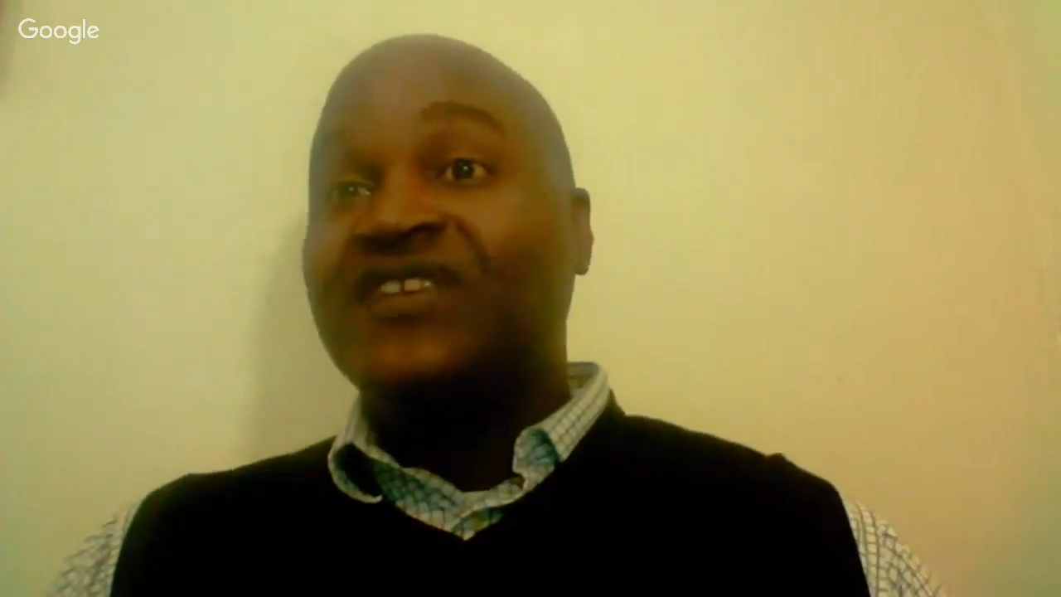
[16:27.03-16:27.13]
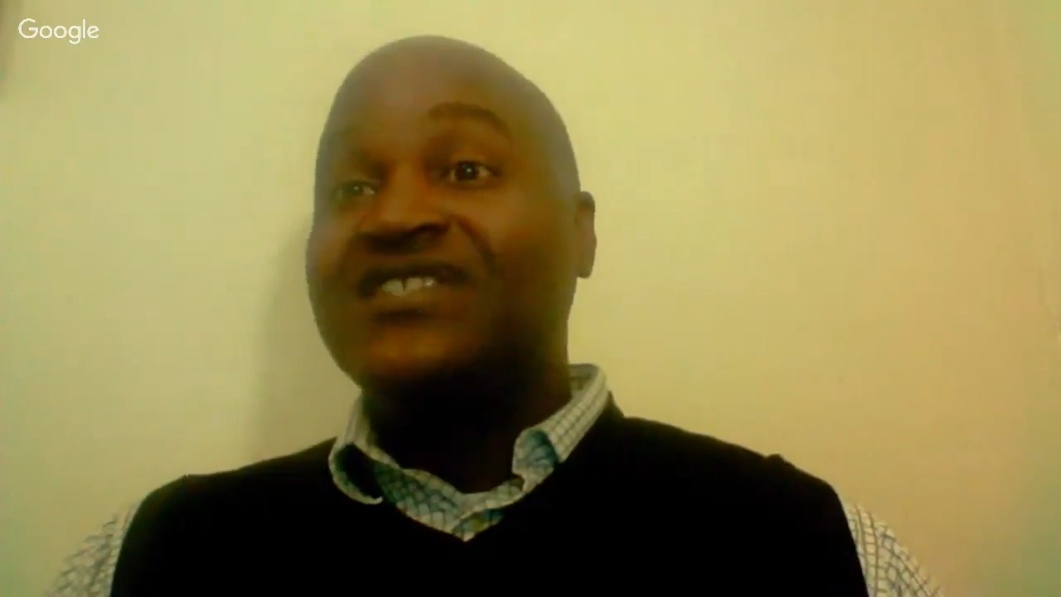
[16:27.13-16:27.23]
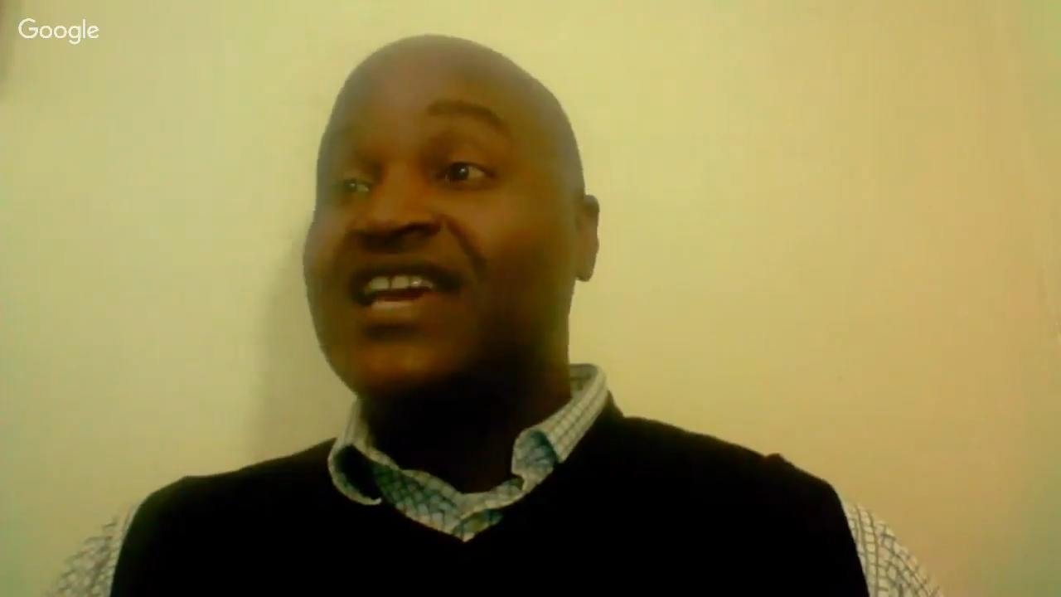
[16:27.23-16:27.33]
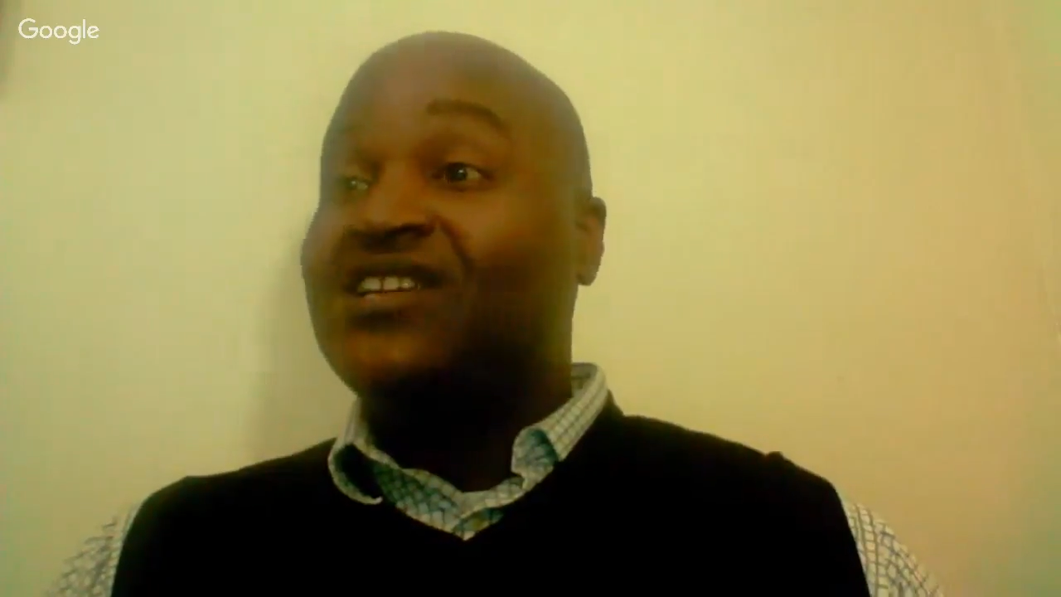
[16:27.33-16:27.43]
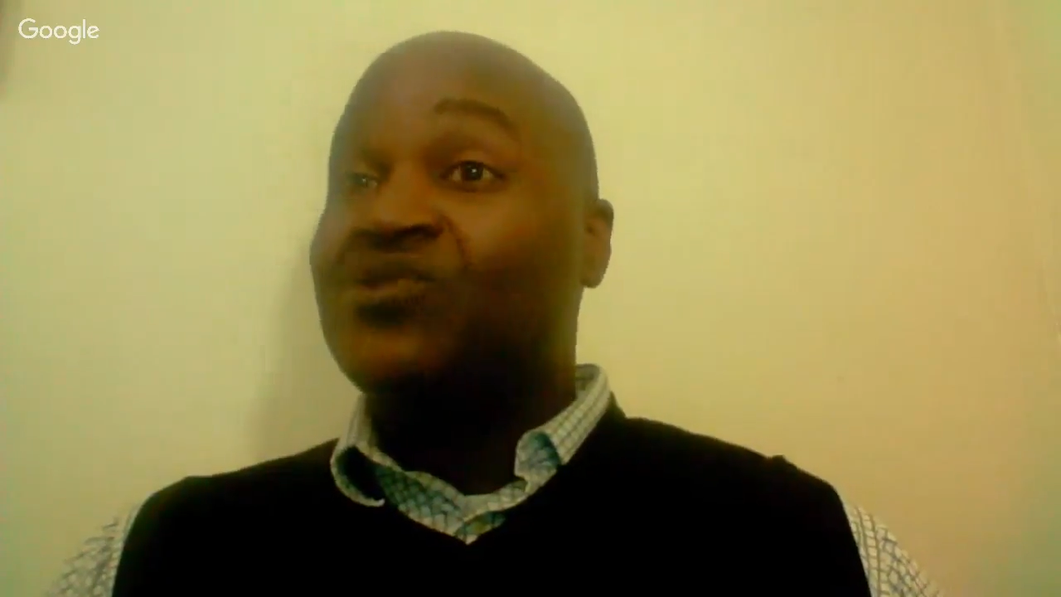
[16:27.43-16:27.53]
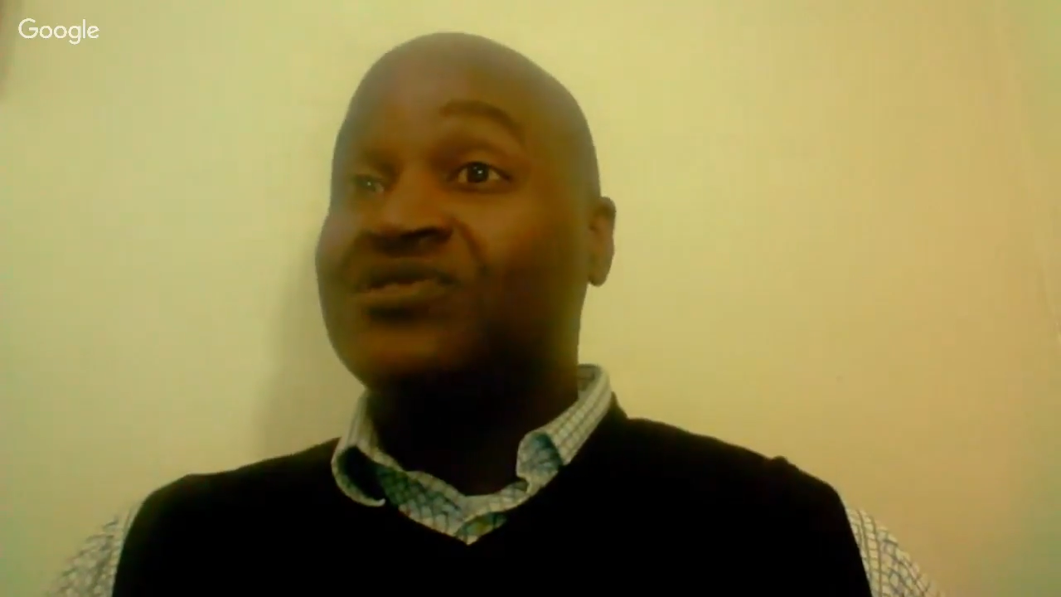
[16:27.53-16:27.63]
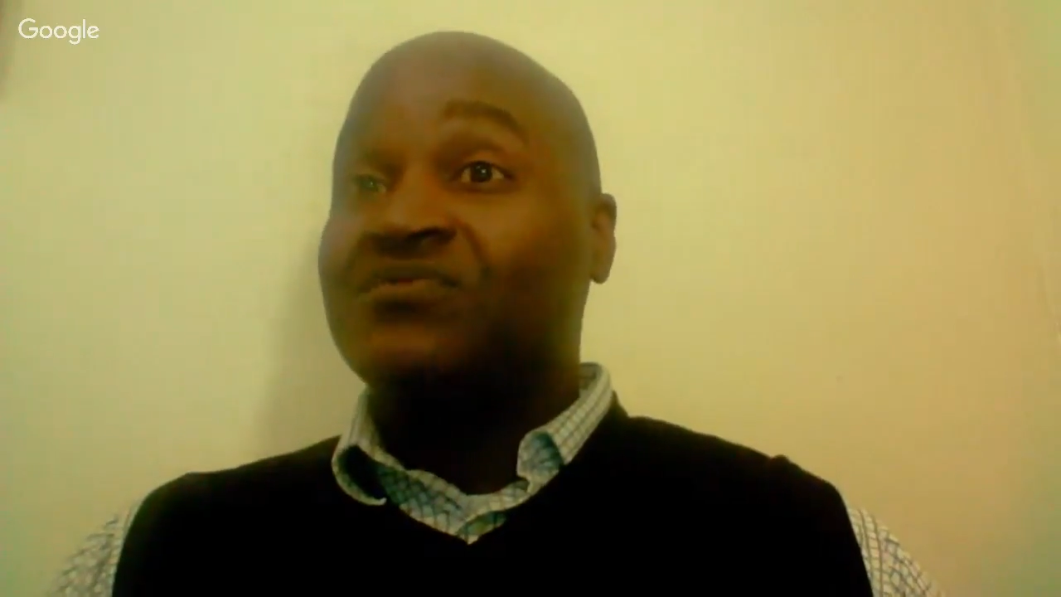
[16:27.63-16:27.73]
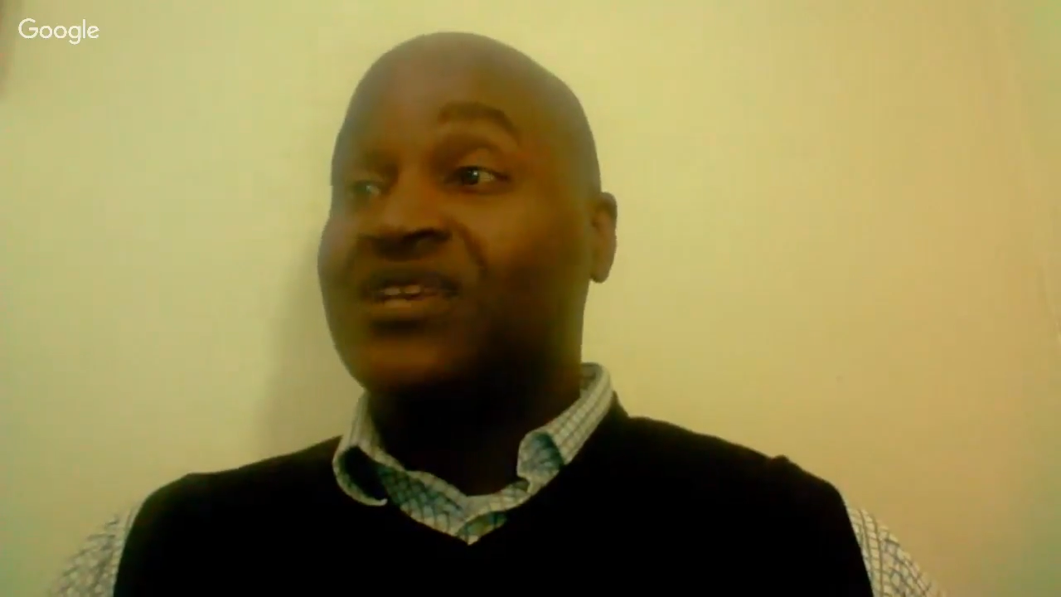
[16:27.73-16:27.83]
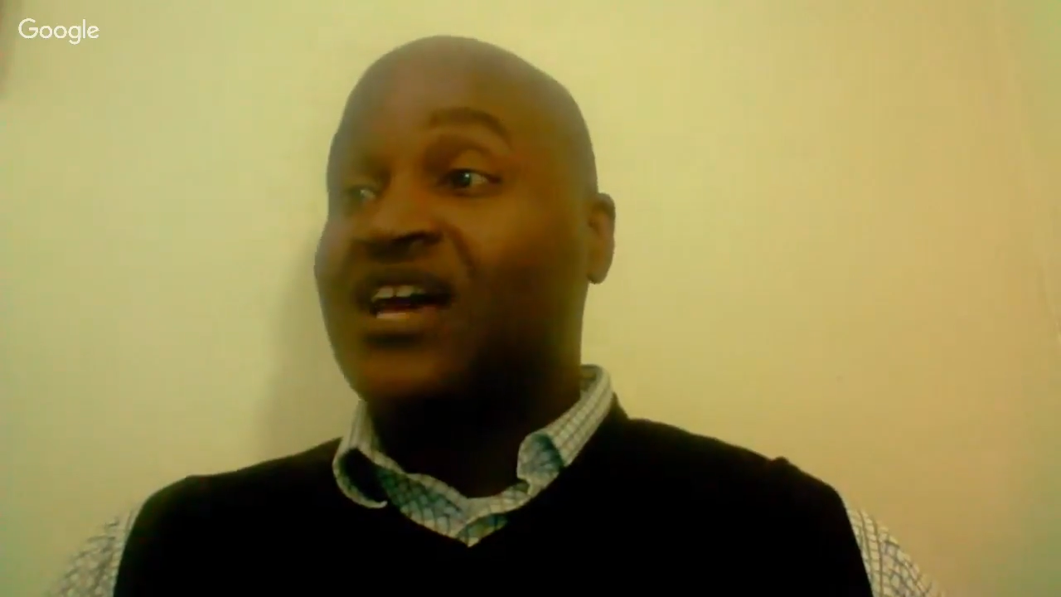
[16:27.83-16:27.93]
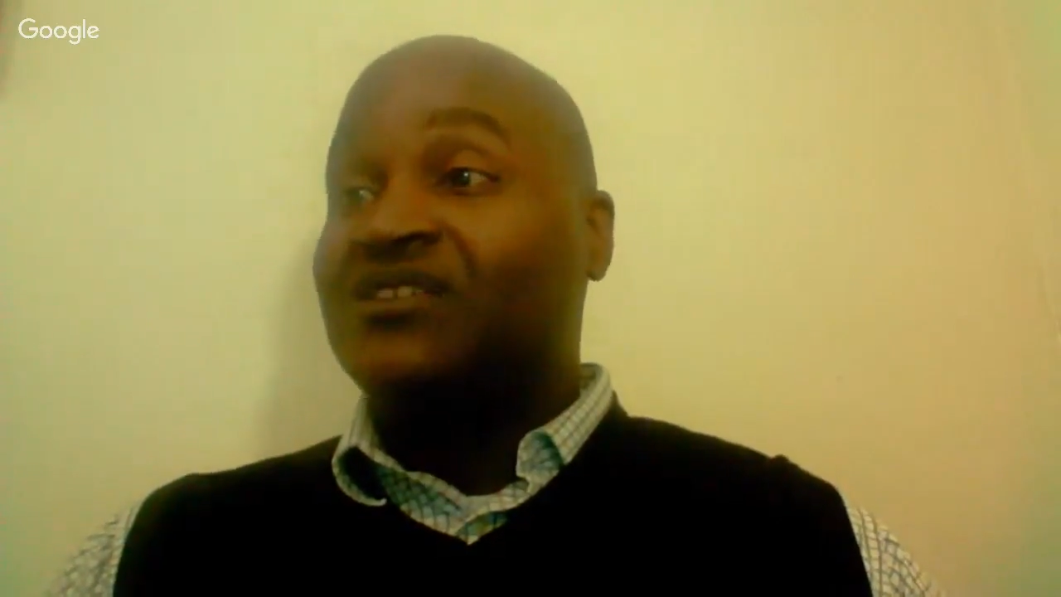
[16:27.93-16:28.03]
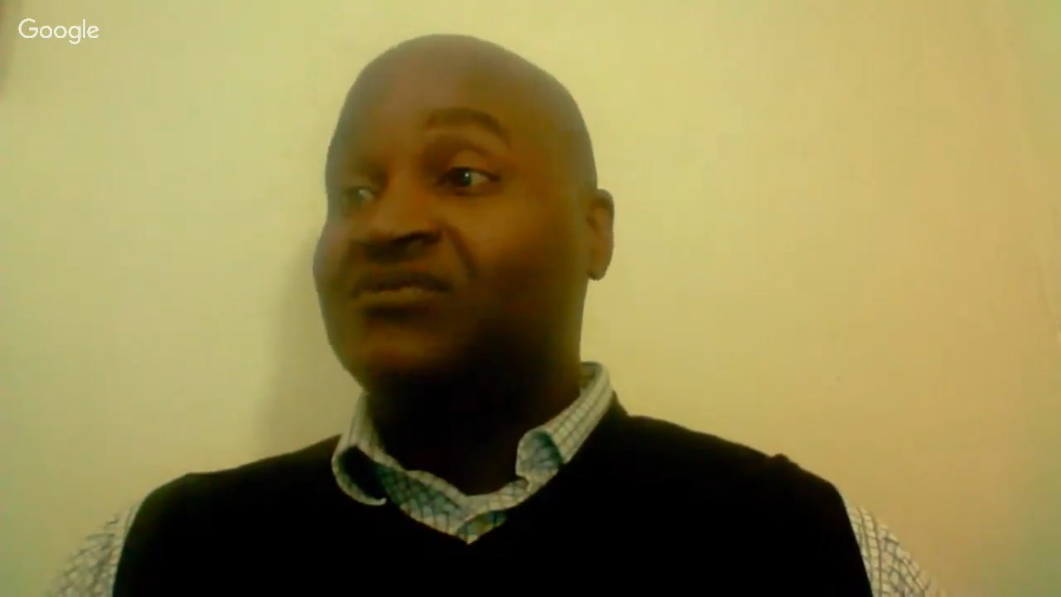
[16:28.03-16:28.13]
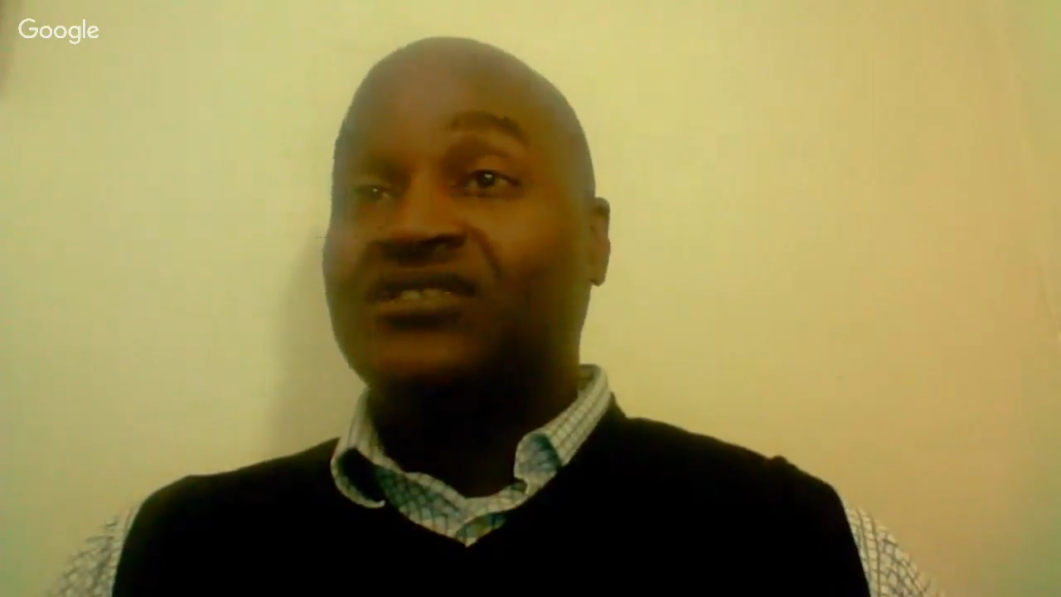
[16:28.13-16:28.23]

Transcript: say no sometimes,